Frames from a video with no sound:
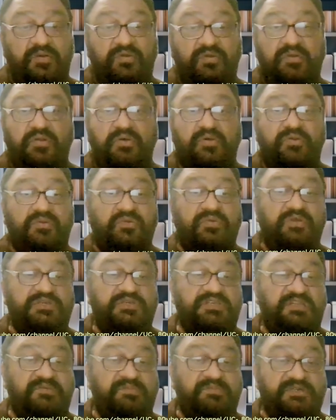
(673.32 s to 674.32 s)
on
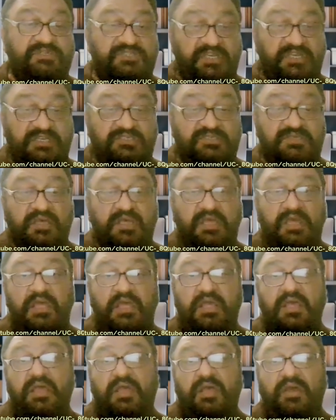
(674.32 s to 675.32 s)
question number 6
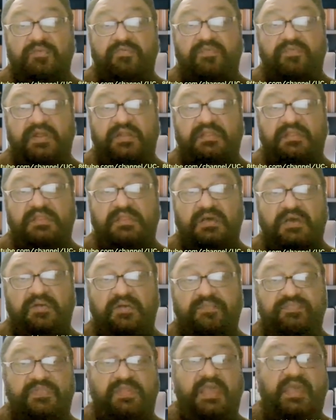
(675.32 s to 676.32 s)
for
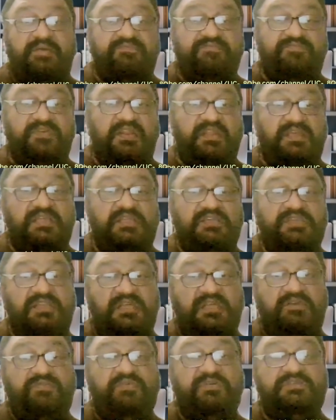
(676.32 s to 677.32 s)
the MPhil English
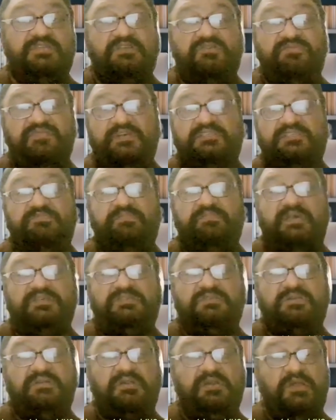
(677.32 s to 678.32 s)
Linguistics first
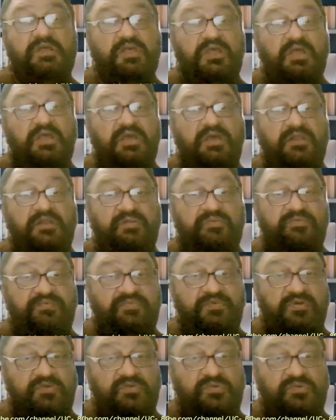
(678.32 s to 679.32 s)
semester
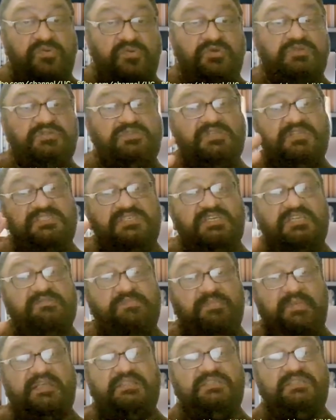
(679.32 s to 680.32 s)
of course
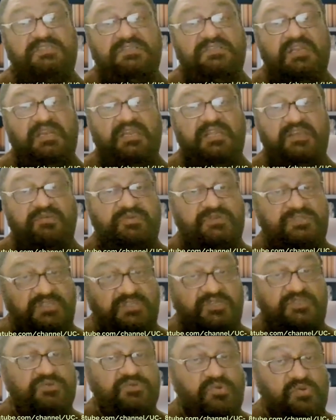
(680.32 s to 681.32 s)
Research Methods in
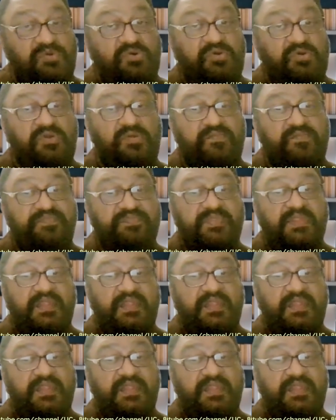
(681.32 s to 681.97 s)
Linguistics core.